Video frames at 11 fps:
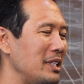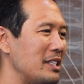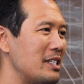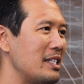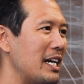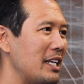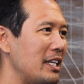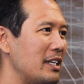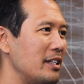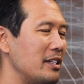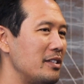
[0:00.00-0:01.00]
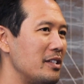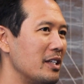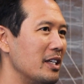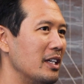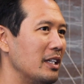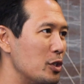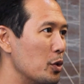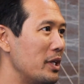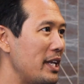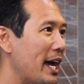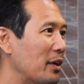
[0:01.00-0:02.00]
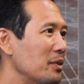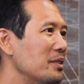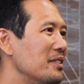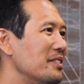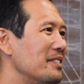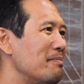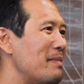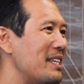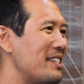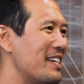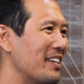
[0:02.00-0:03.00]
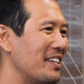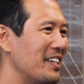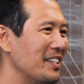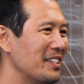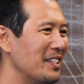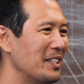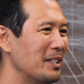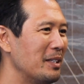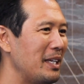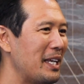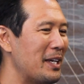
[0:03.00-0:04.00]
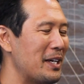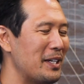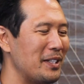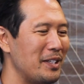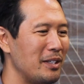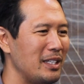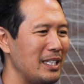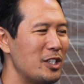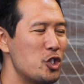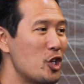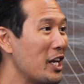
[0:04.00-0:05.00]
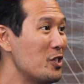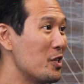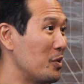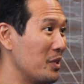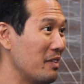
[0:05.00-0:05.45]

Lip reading: It's not as do it now mentality. And it's changed though.